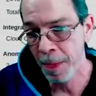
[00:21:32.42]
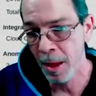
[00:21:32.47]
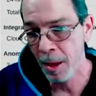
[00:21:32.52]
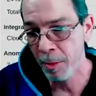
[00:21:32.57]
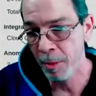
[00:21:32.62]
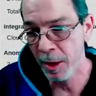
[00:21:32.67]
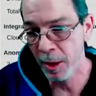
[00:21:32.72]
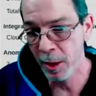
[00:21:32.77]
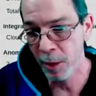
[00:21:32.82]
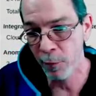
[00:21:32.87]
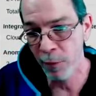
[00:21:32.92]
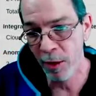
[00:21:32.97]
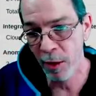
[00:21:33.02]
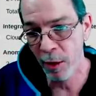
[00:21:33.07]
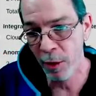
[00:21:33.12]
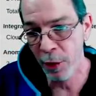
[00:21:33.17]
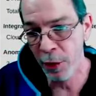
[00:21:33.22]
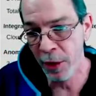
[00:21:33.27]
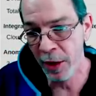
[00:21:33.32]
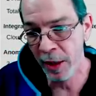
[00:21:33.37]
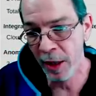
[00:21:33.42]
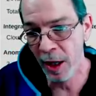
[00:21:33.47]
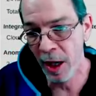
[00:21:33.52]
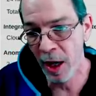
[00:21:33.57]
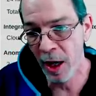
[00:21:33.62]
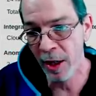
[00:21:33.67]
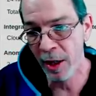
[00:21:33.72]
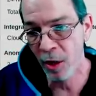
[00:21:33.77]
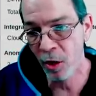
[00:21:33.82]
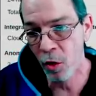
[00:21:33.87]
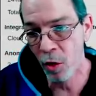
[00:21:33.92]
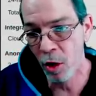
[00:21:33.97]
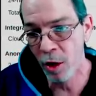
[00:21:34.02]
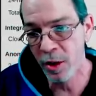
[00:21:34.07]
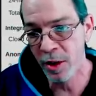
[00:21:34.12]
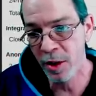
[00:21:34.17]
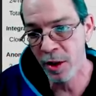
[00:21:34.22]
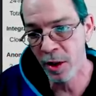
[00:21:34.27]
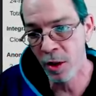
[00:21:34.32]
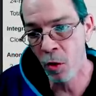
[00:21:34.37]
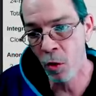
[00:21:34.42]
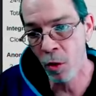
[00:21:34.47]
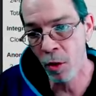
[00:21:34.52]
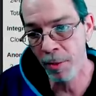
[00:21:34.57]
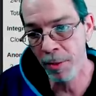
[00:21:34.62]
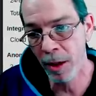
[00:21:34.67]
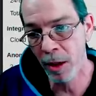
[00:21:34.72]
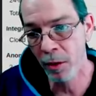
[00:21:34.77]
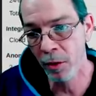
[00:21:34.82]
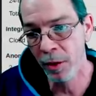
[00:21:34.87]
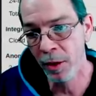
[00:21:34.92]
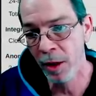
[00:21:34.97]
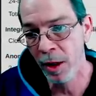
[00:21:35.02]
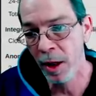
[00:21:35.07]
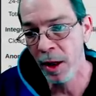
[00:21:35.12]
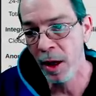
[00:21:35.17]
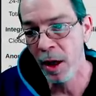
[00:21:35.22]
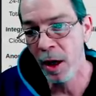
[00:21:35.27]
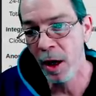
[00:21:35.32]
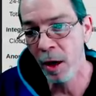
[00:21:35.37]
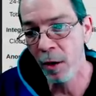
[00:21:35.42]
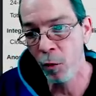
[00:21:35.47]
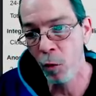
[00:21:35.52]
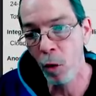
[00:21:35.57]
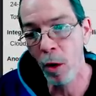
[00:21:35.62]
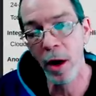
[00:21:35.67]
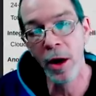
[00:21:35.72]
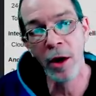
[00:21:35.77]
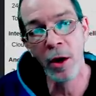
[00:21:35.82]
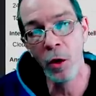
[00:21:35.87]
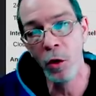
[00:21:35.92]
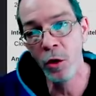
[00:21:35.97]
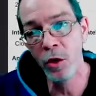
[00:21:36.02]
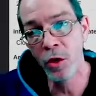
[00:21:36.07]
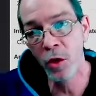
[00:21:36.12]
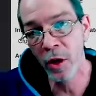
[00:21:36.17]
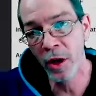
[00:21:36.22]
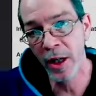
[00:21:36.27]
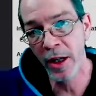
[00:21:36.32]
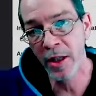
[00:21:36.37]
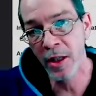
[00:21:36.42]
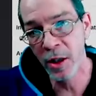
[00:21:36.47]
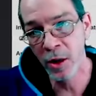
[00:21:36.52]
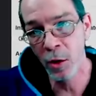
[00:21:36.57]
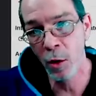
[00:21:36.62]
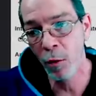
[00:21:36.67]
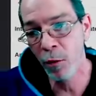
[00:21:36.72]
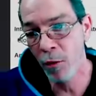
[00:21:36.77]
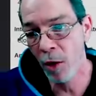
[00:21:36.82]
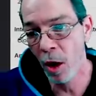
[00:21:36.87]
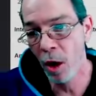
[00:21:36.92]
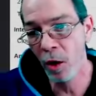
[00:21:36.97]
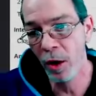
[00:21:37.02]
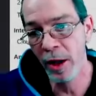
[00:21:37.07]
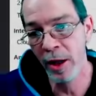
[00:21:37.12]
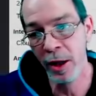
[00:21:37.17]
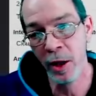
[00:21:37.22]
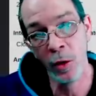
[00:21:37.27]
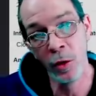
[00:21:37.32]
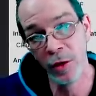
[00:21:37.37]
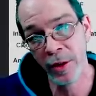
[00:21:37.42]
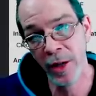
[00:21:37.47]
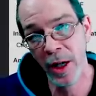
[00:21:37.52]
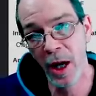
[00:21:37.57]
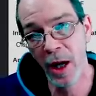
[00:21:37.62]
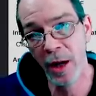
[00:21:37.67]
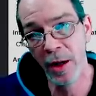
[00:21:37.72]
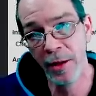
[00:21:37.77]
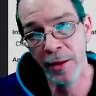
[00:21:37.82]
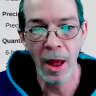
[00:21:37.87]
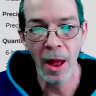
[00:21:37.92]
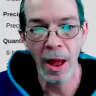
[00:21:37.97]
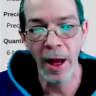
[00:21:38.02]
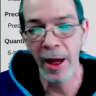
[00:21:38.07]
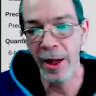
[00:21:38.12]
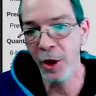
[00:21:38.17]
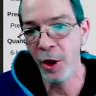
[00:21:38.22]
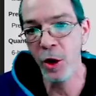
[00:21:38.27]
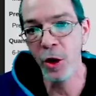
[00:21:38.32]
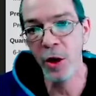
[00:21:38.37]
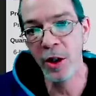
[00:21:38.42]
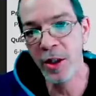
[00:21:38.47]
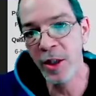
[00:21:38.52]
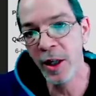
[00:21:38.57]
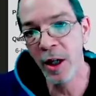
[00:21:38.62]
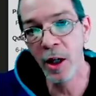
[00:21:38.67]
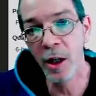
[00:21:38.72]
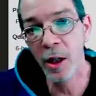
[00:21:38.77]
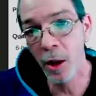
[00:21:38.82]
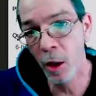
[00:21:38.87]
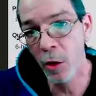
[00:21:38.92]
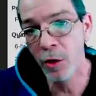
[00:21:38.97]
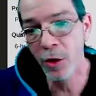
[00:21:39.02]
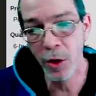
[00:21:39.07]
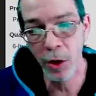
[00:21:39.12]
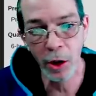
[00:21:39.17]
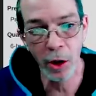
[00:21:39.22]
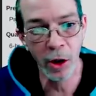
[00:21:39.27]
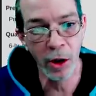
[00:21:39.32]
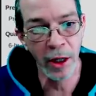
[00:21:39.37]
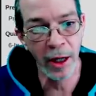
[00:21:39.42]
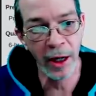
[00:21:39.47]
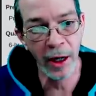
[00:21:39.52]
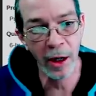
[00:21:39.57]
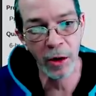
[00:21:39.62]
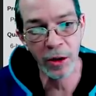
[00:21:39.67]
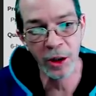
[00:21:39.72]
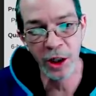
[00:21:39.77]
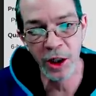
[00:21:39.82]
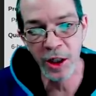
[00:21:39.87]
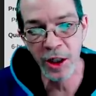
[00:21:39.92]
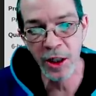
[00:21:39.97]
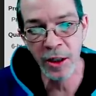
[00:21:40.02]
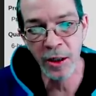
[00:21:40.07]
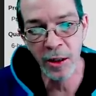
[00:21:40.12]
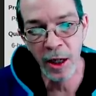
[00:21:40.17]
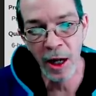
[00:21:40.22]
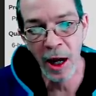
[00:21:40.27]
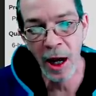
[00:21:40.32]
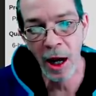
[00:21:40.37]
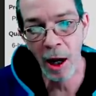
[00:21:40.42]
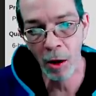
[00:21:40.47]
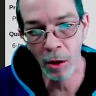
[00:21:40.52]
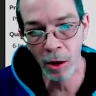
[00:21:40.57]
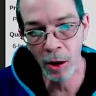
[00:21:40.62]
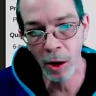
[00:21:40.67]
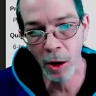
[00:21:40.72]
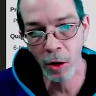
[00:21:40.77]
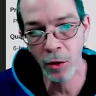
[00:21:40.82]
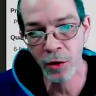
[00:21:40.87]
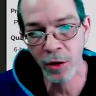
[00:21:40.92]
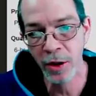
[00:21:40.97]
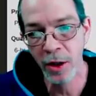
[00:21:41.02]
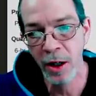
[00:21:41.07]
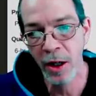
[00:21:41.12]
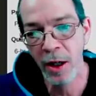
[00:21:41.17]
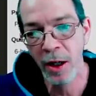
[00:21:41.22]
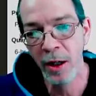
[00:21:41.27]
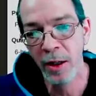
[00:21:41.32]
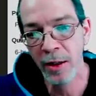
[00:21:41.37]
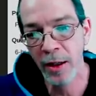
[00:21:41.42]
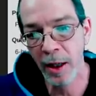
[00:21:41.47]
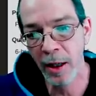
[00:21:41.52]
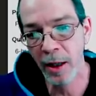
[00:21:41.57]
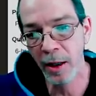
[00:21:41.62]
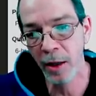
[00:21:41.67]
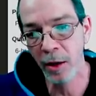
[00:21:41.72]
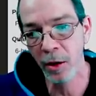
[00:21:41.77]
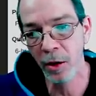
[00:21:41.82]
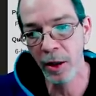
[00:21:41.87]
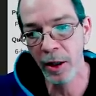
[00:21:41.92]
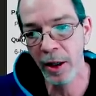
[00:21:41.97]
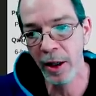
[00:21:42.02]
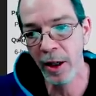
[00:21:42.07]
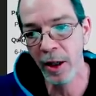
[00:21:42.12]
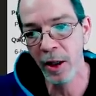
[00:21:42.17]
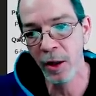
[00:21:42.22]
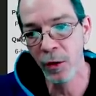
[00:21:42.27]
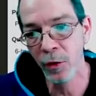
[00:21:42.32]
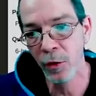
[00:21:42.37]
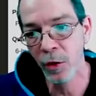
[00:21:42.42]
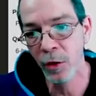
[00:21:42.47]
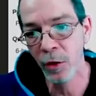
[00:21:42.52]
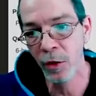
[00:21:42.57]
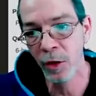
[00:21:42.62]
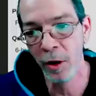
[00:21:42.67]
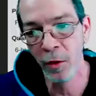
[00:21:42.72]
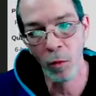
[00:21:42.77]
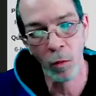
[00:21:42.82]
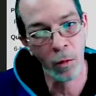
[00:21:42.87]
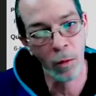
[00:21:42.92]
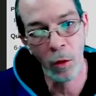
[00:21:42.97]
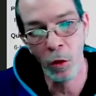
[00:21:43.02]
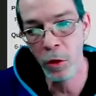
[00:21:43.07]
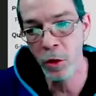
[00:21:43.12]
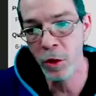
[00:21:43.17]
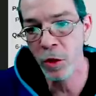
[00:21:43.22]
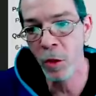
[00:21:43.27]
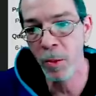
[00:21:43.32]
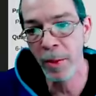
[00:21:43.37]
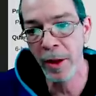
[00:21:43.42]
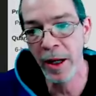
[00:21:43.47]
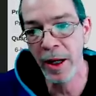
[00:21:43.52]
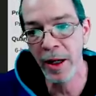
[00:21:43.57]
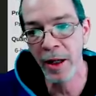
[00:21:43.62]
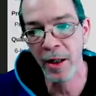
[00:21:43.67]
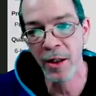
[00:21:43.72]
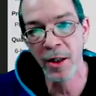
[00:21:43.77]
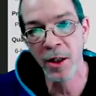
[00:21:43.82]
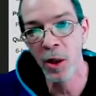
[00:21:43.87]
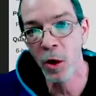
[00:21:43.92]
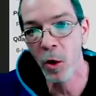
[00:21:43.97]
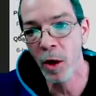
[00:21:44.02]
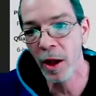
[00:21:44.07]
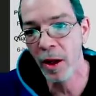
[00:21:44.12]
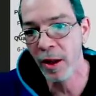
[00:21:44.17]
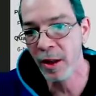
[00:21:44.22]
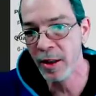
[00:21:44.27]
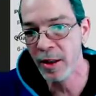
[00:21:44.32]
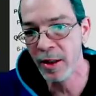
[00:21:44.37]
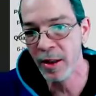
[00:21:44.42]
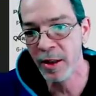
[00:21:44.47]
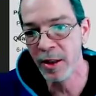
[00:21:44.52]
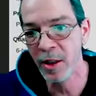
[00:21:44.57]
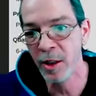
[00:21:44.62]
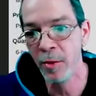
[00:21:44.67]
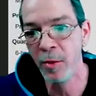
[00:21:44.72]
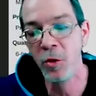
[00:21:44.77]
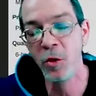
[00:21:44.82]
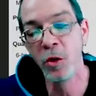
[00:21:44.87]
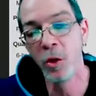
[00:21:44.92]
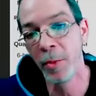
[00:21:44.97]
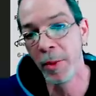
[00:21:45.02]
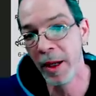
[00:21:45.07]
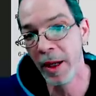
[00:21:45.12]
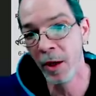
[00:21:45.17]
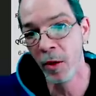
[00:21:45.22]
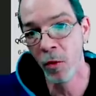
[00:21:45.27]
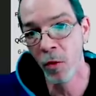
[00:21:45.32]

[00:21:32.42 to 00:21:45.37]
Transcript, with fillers: But it's a very thin line across the corn belt of where who's going to get snowfall and who's not. And you can see a closer look here, just how close that literally is for who's going to be getting snow out of this system, who's going to be getting